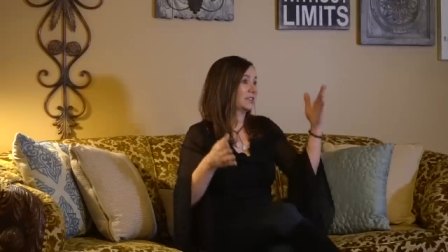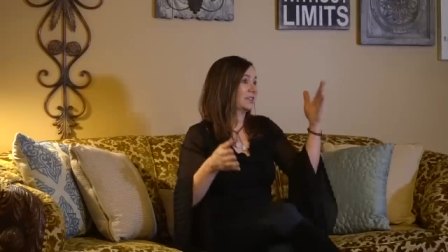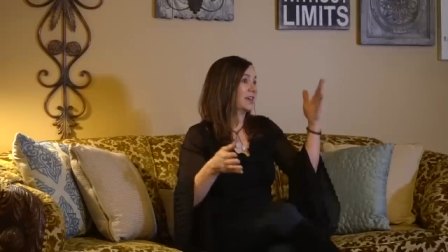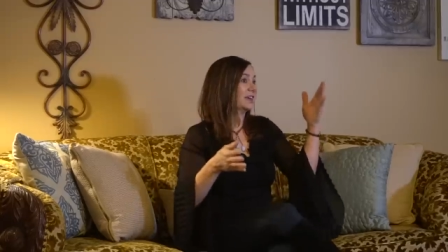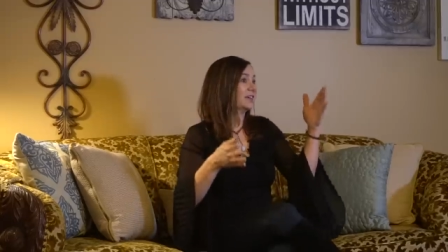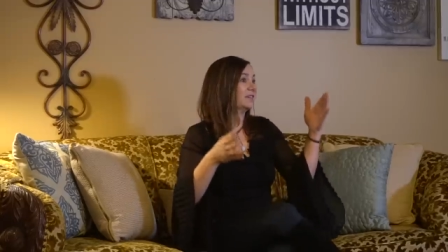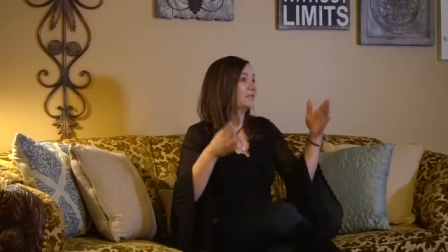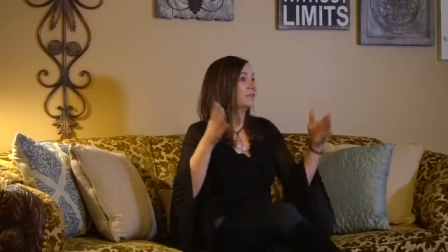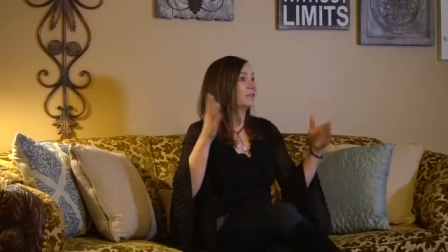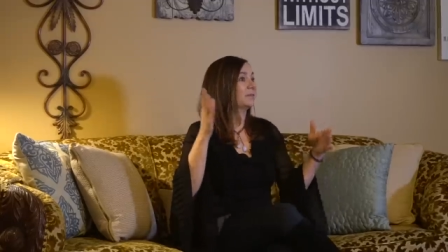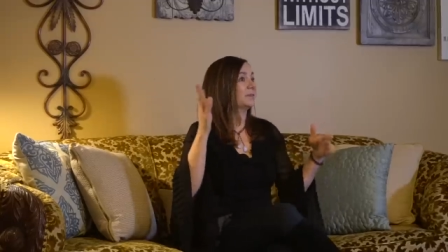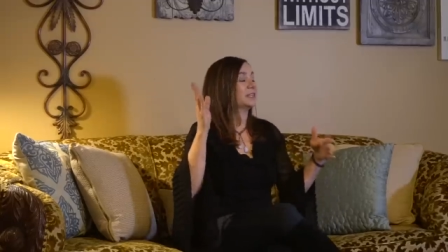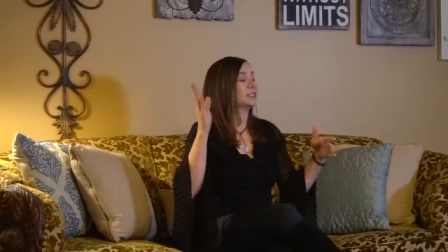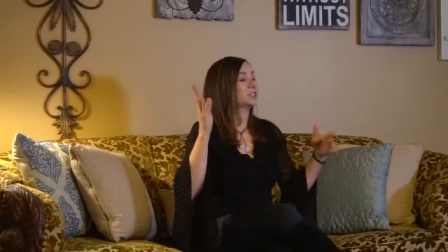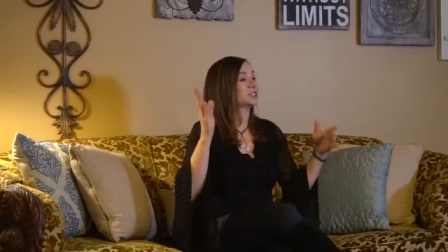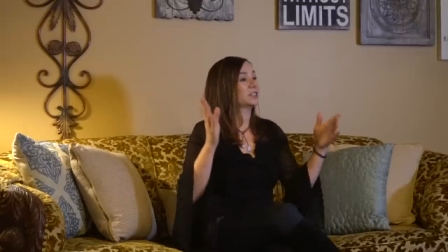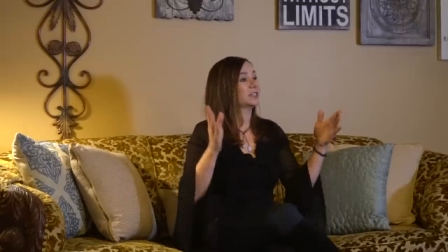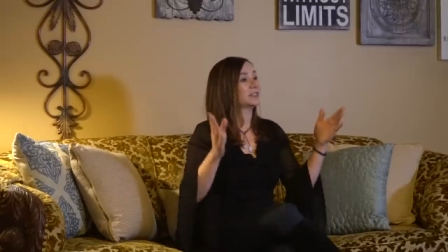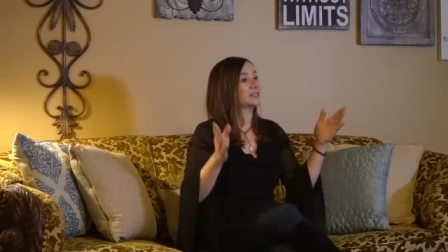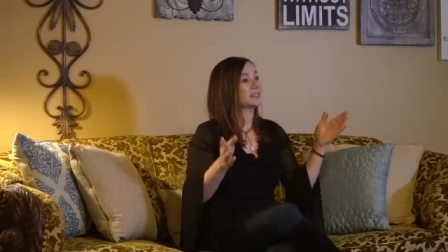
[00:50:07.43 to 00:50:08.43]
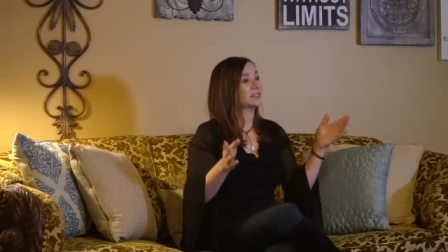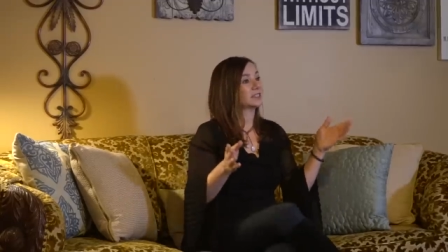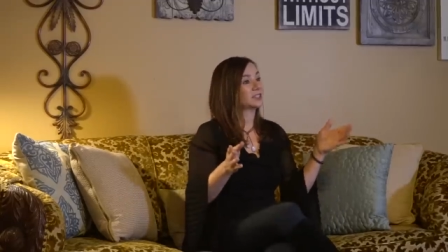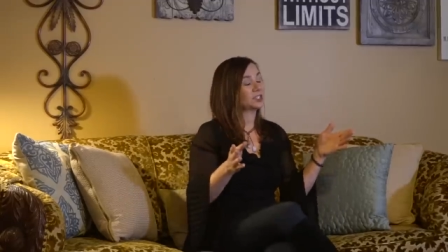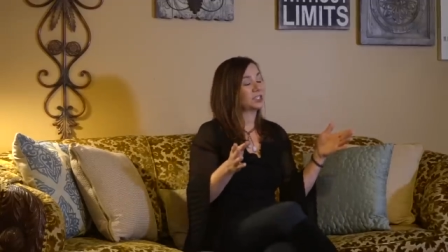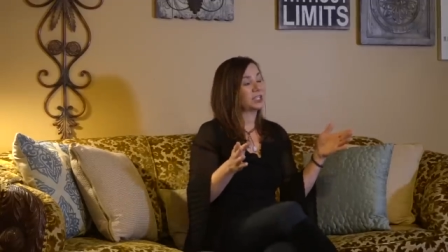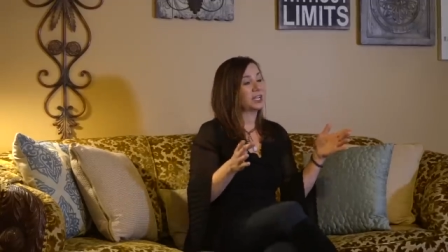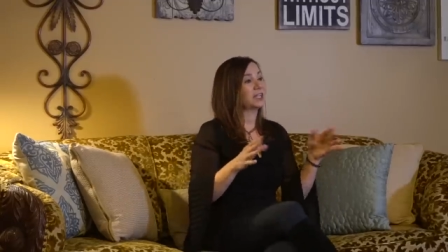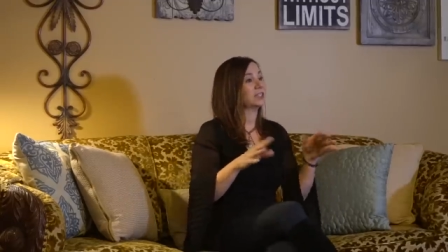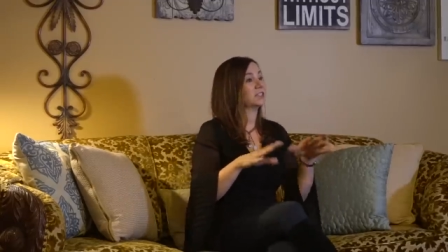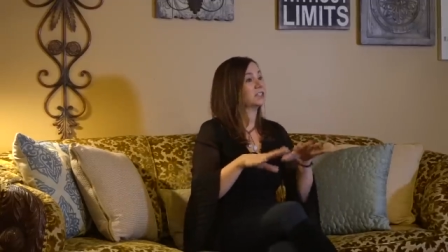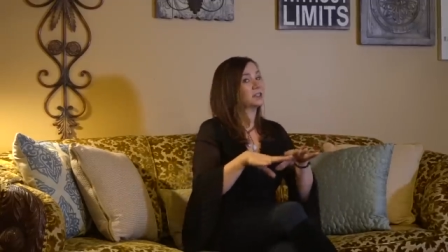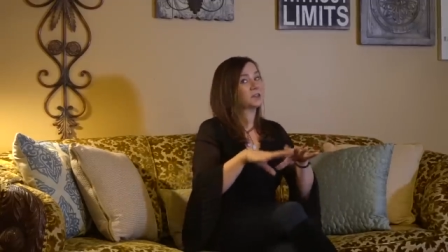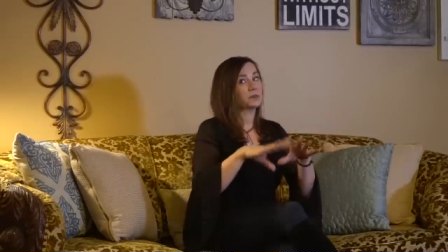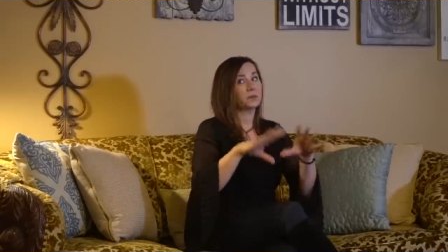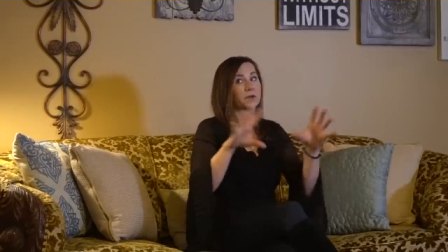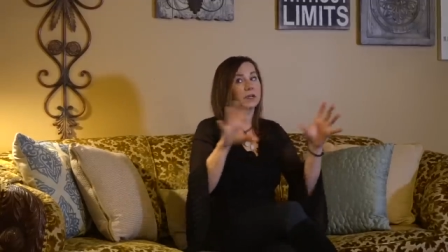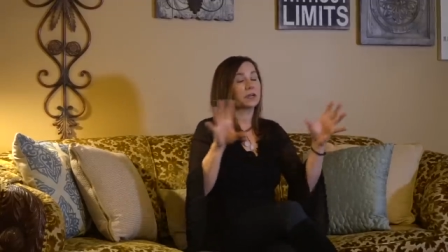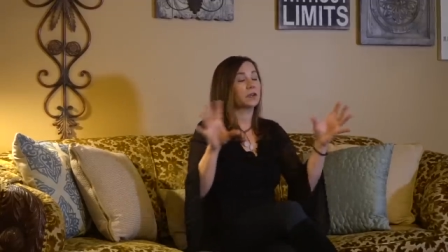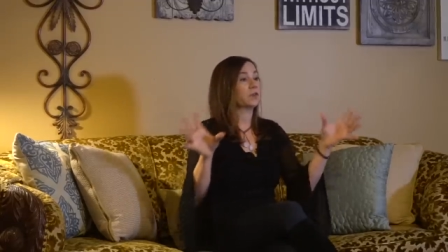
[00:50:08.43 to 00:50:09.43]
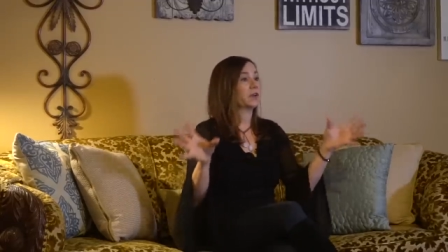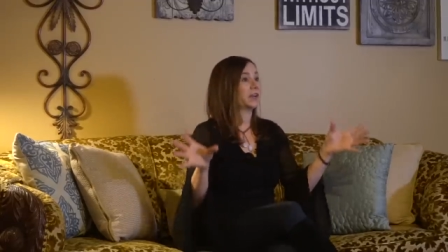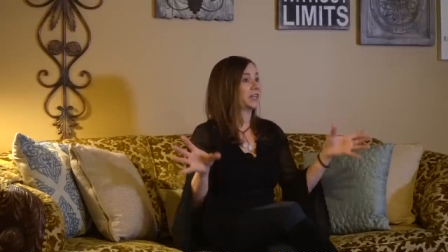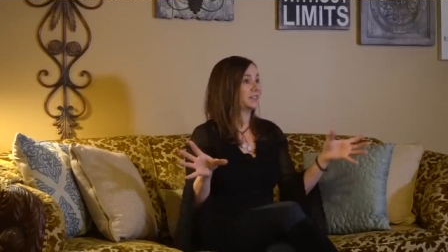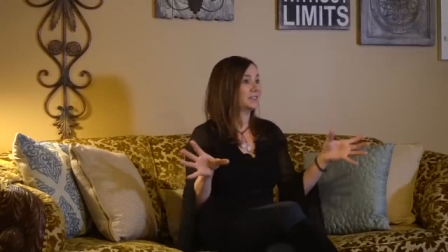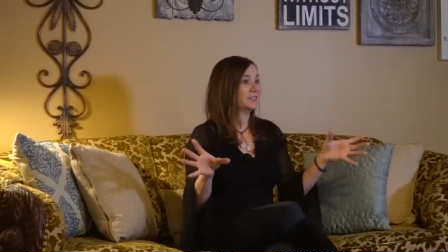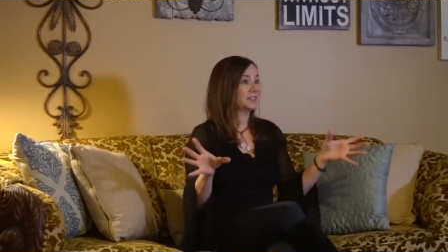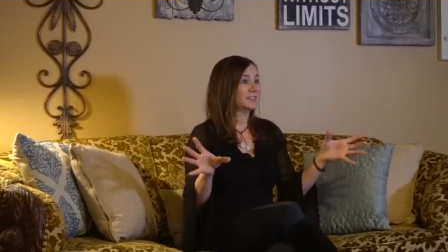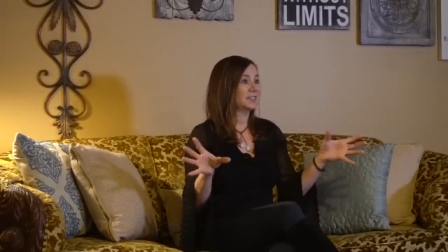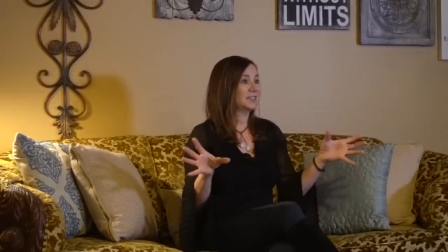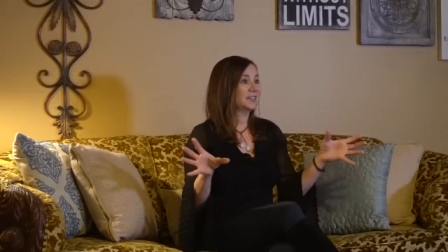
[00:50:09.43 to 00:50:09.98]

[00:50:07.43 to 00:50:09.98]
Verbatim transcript: That information is exchanged through a grid.